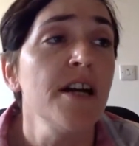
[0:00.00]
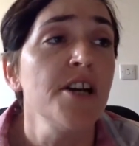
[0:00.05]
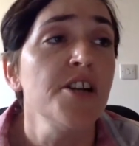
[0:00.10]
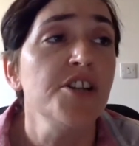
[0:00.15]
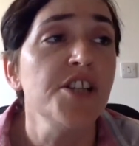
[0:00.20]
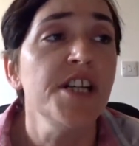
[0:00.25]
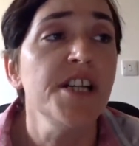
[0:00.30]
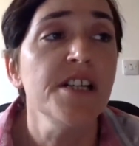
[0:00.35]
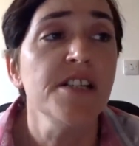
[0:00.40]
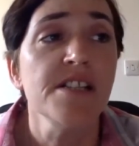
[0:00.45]

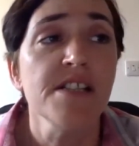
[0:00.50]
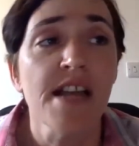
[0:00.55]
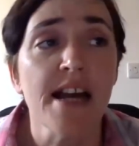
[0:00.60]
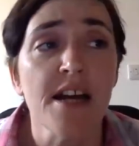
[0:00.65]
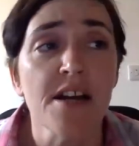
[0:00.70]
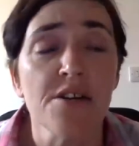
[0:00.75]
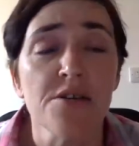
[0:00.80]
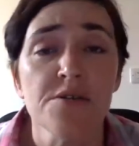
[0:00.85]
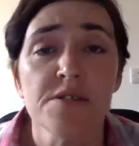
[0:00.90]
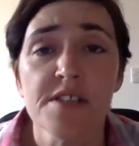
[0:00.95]
She is
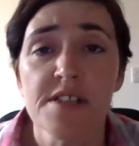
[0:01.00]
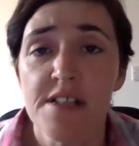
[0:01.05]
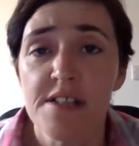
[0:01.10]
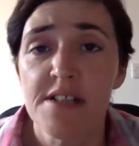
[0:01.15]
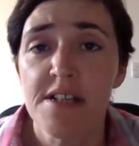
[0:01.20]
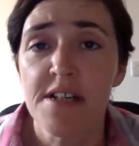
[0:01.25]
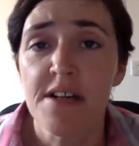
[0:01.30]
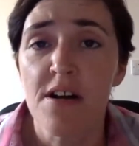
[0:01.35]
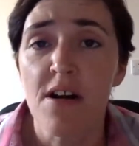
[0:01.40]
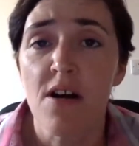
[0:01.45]
now
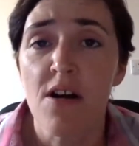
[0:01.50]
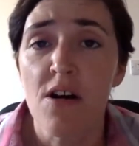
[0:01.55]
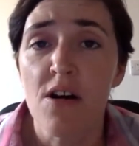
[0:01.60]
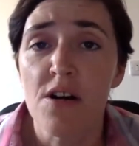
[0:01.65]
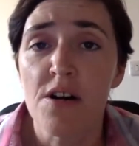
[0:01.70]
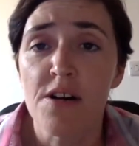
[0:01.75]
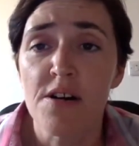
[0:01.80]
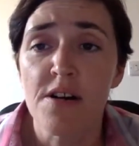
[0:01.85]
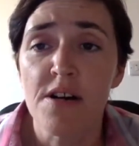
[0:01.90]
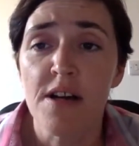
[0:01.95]
sitting
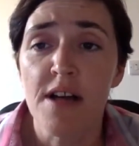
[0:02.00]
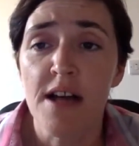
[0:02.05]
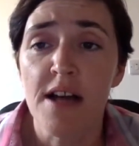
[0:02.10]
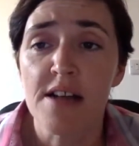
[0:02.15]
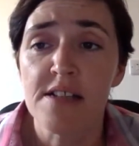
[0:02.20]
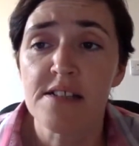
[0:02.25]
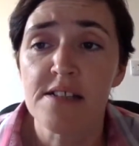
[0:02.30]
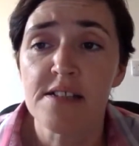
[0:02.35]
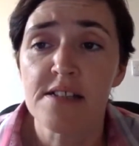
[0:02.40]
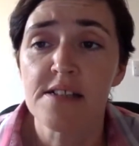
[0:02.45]
on
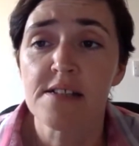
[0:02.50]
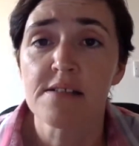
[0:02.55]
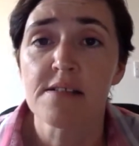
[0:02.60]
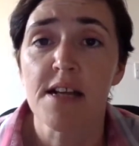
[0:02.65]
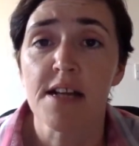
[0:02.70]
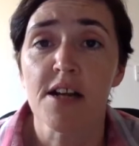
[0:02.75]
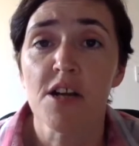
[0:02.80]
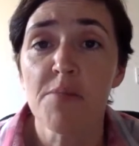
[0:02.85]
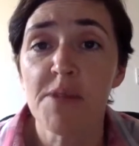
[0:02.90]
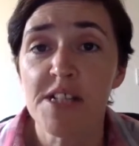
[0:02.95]

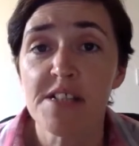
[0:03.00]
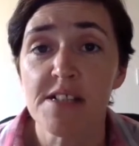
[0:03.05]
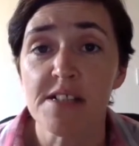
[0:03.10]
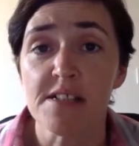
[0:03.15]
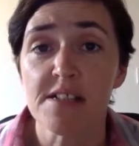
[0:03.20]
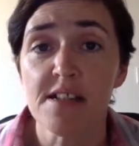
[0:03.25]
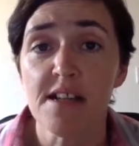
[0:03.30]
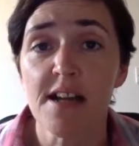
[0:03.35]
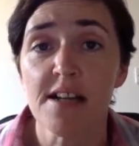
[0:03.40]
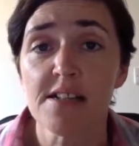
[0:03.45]

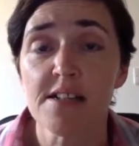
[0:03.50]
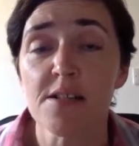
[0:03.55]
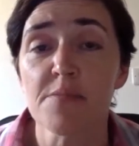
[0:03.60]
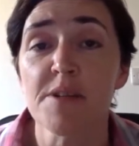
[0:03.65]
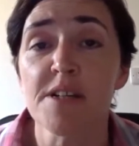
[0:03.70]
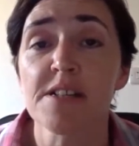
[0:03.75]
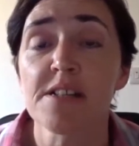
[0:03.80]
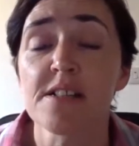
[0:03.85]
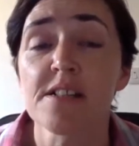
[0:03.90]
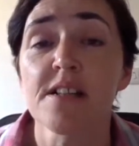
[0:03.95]
select
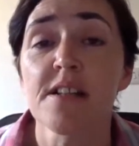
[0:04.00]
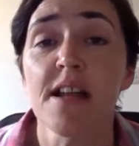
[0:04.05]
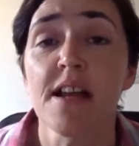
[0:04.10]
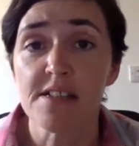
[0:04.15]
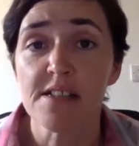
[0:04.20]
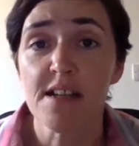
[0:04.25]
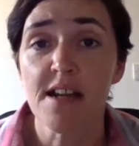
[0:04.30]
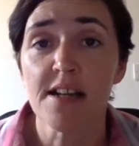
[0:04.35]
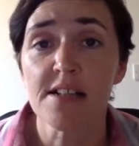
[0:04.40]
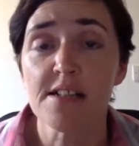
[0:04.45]
committees in
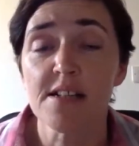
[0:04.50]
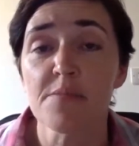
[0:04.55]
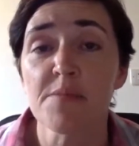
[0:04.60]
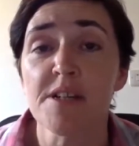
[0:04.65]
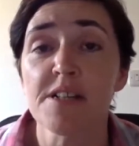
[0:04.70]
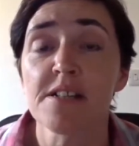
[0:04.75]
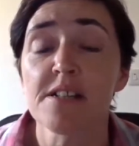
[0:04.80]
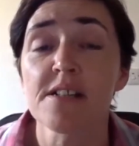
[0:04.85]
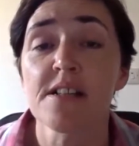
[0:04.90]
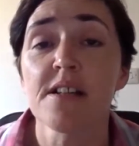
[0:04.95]

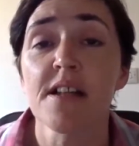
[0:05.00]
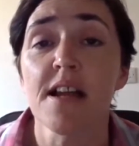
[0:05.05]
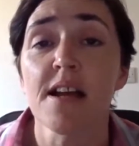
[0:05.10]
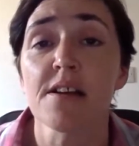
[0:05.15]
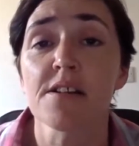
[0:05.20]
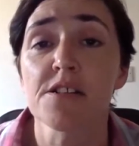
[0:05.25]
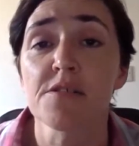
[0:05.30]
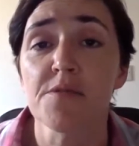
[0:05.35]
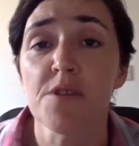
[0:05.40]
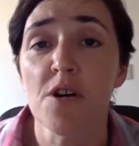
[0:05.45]
the
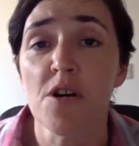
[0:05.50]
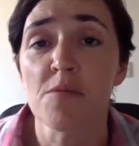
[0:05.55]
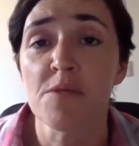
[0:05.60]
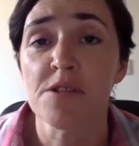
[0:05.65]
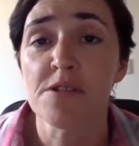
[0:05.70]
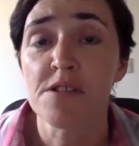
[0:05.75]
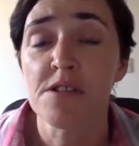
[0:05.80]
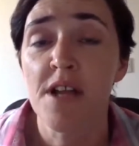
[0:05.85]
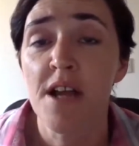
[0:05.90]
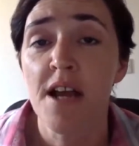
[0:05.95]
House of
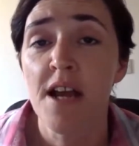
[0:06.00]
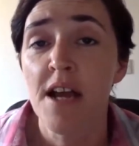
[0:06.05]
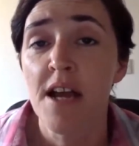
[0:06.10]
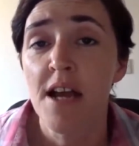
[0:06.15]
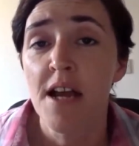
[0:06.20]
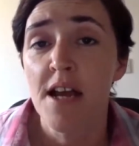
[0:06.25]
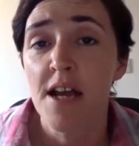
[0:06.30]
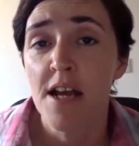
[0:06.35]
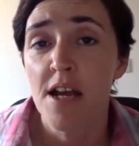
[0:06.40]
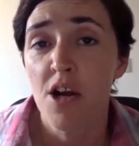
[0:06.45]
Commons,
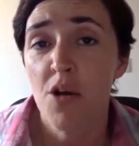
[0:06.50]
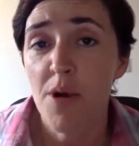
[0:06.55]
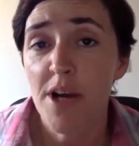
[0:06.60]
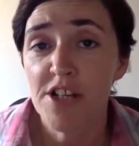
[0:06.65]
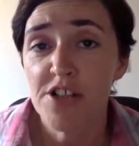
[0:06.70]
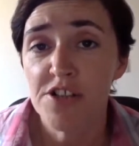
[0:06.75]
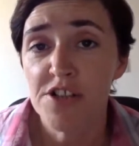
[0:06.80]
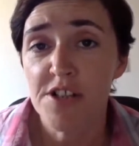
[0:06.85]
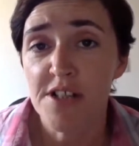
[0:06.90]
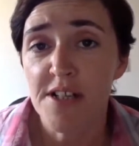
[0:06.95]

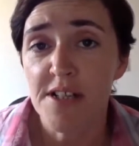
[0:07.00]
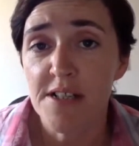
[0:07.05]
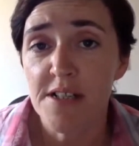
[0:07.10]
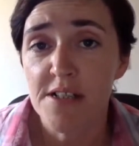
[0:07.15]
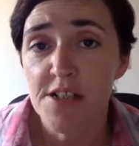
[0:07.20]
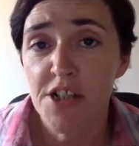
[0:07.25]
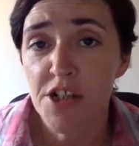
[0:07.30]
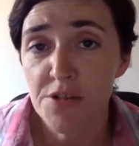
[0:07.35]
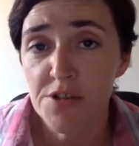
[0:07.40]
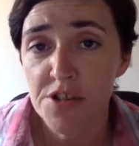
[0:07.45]
questioning
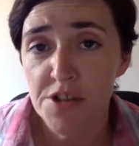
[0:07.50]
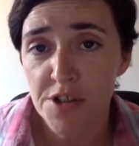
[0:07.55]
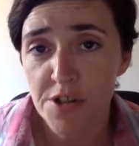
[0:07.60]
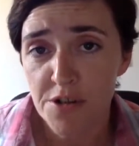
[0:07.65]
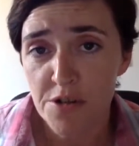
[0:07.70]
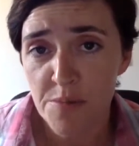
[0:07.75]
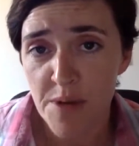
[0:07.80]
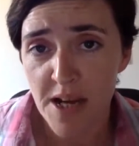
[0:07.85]
YouTube